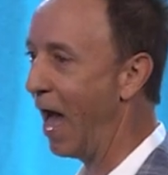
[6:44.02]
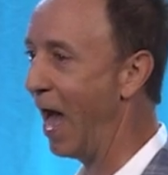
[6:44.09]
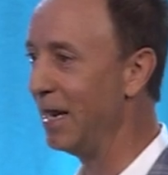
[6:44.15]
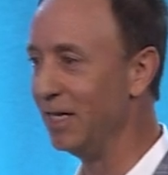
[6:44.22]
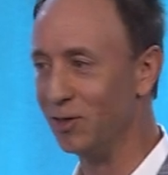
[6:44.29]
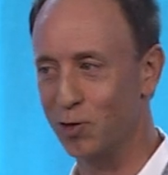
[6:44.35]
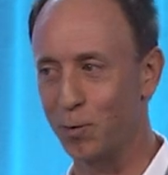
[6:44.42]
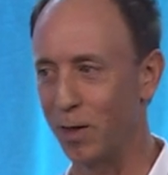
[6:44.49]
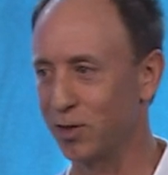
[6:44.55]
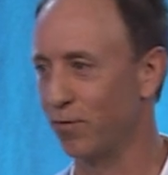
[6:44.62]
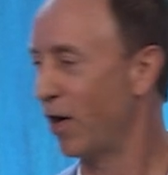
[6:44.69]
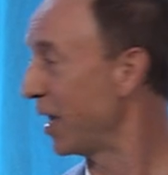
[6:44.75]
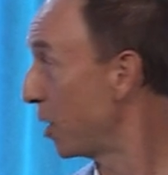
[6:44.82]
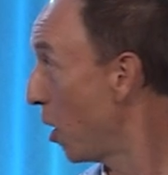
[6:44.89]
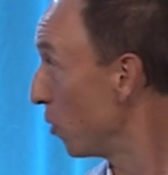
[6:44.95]
I didn't
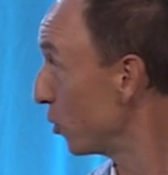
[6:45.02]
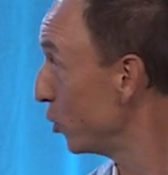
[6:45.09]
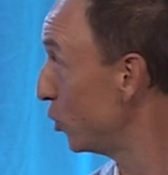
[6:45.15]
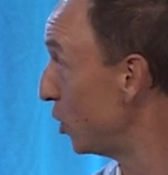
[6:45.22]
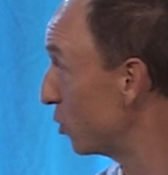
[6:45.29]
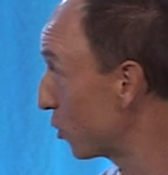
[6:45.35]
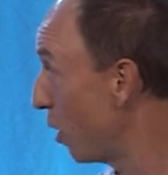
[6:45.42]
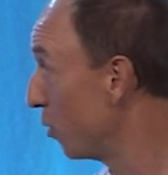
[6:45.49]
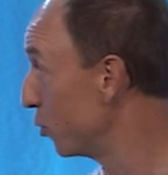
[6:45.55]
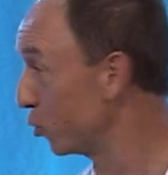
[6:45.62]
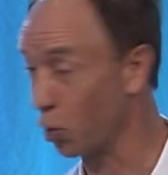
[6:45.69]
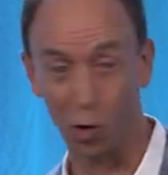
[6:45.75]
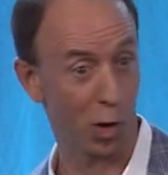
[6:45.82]
specify colors. These colors are